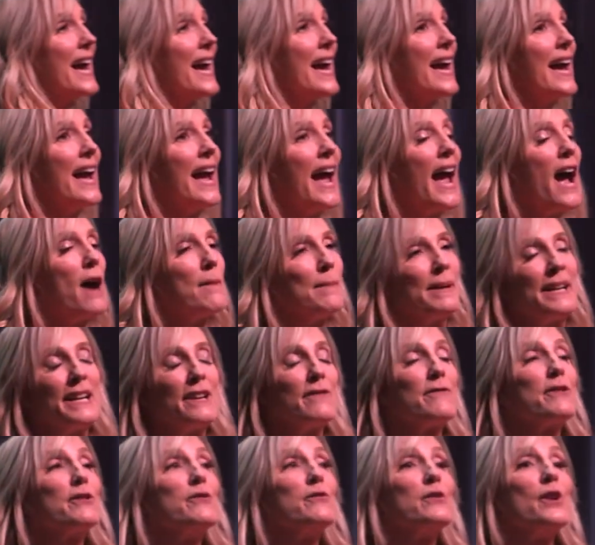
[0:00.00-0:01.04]
how many of
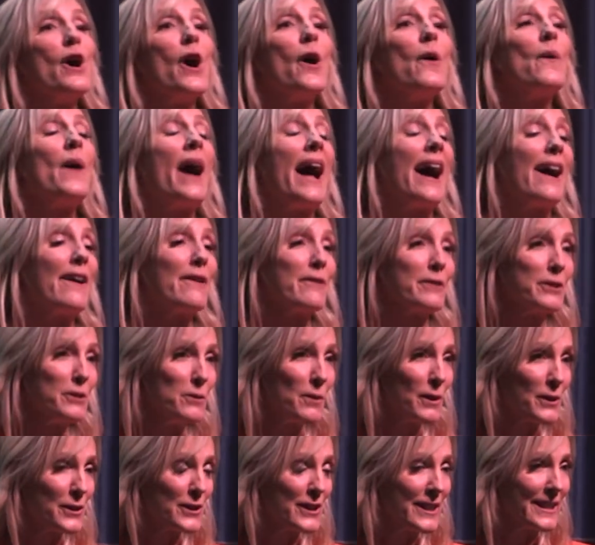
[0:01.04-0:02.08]
you know how you
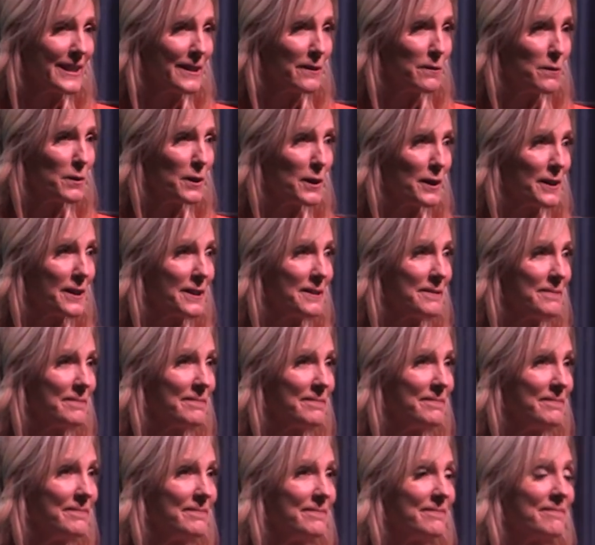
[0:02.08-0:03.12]
are seen at work?
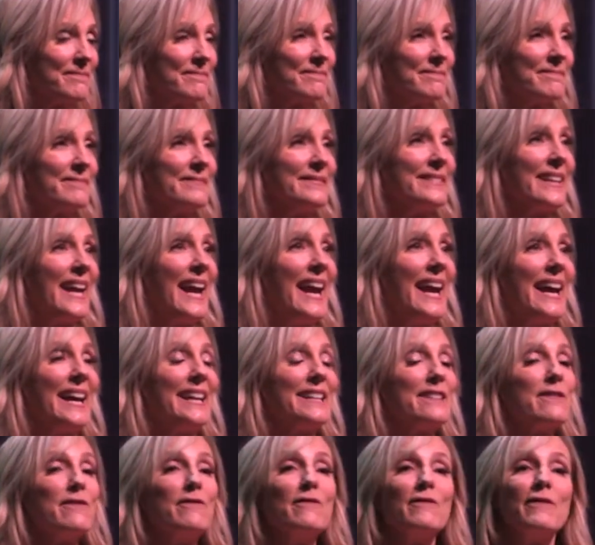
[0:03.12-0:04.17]
And
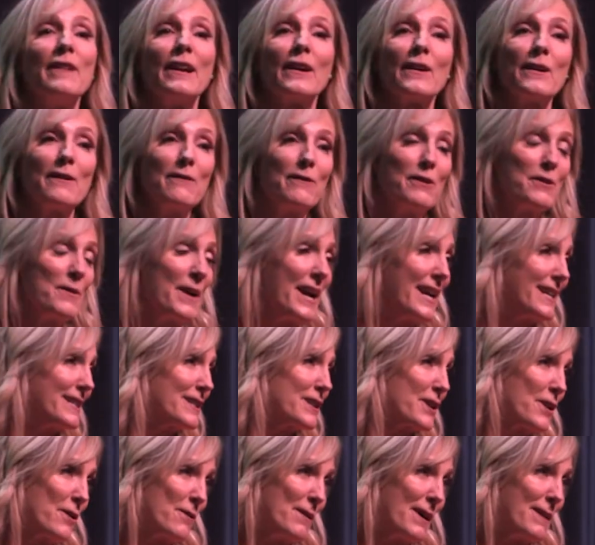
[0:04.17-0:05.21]
very few hands
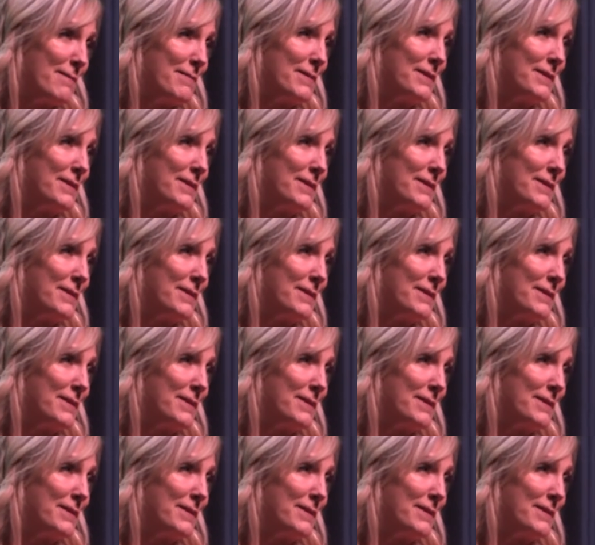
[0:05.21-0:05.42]
go up.